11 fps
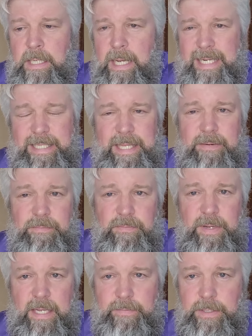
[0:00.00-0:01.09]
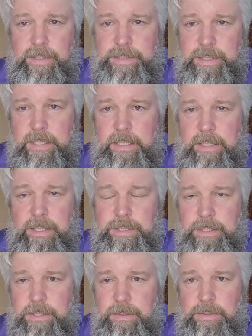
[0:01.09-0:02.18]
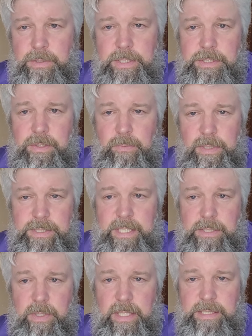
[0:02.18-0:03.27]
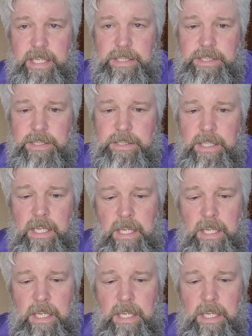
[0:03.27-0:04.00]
I did that for 5 years in addition to traditional real estate transactions.